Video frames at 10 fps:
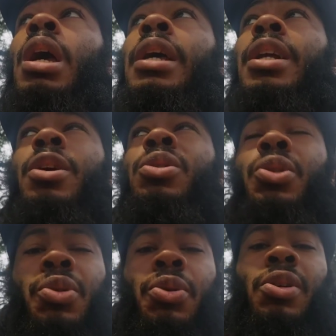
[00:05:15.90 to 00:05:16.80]
And I know
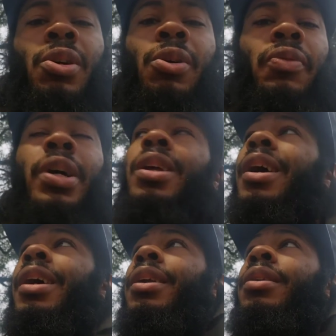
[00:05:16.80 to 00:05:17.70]
due to COVID
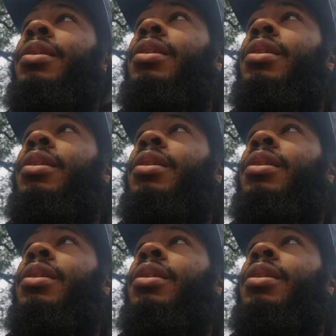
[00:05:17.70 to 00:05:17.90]
and